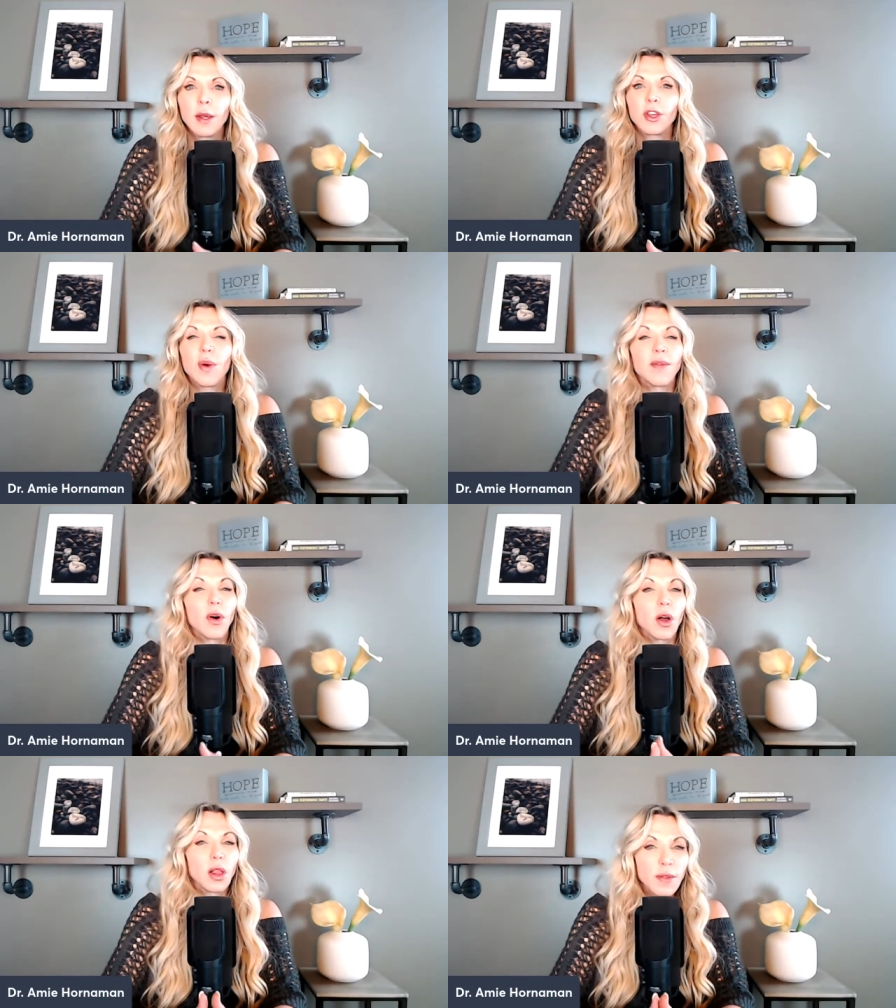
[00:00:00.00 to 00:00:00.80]
You have
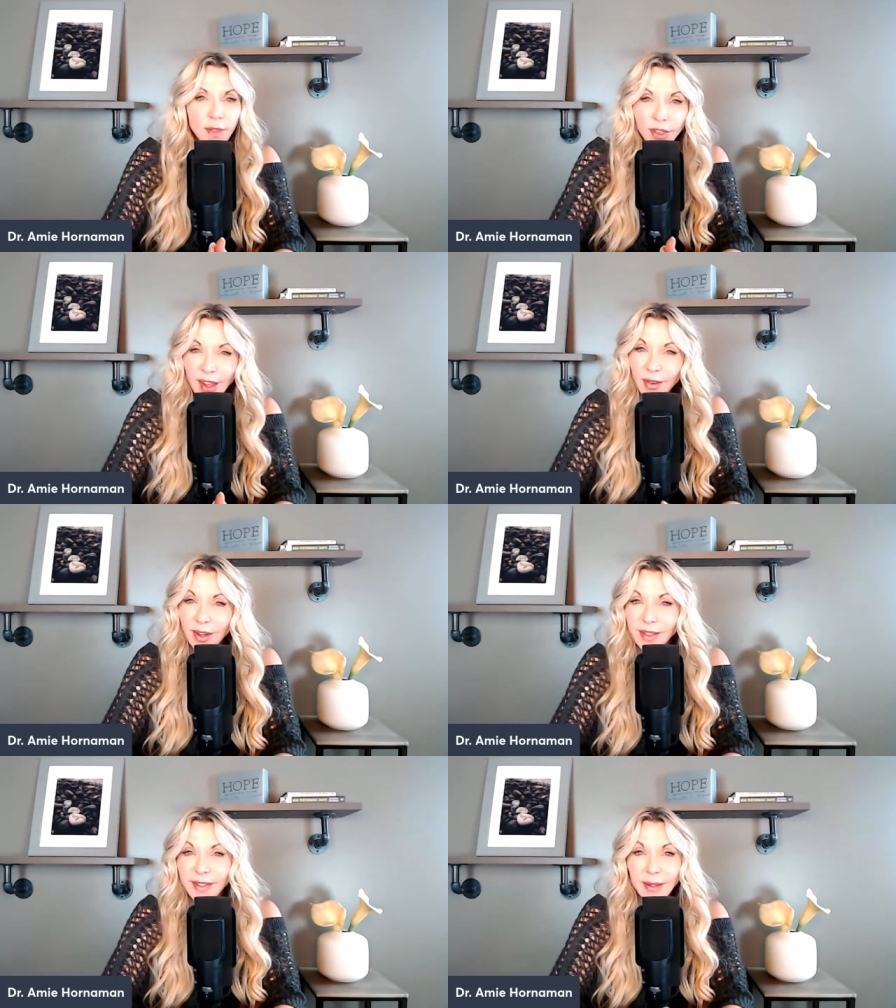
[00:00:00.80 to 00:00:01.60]
all of the
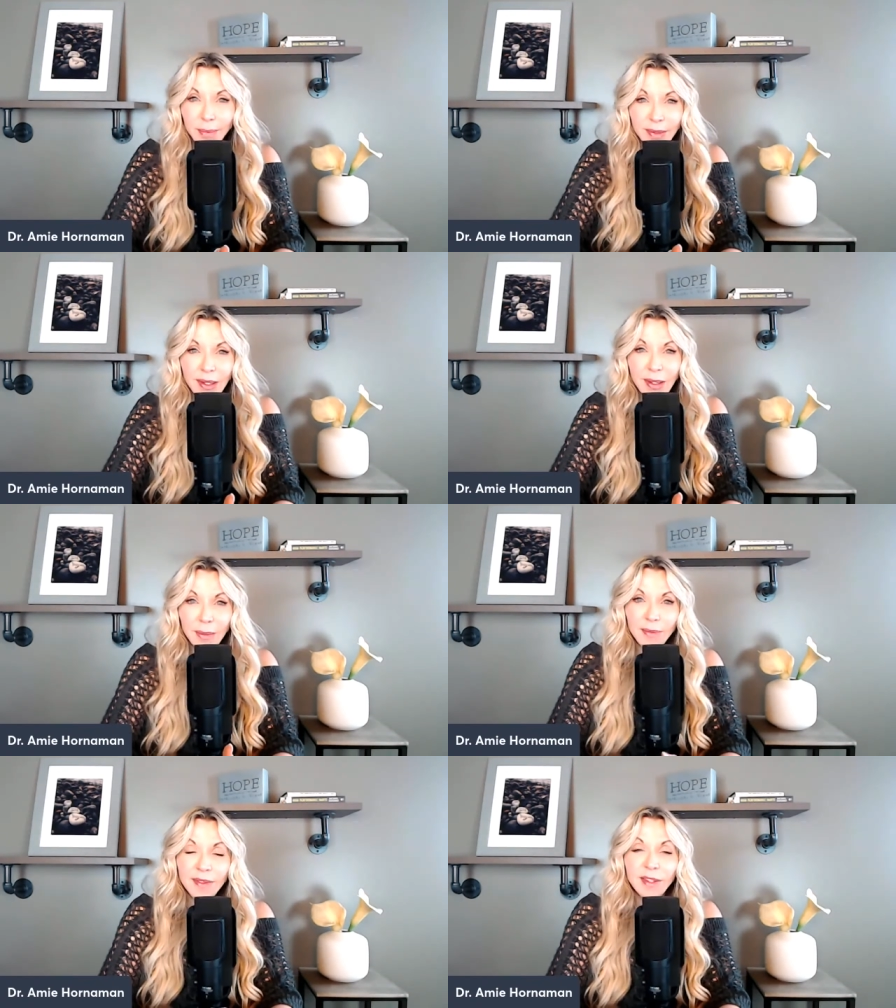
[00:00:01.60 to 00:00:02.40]
thyroid
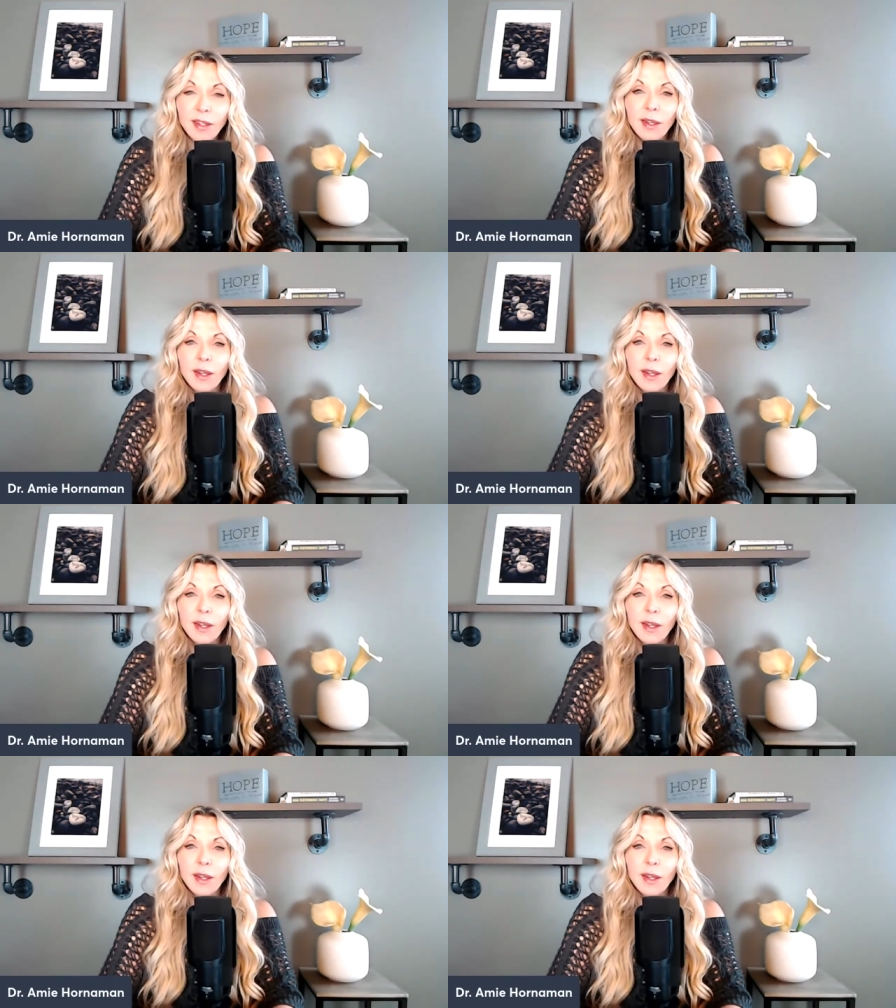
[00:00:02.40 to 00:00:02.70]
symptoms.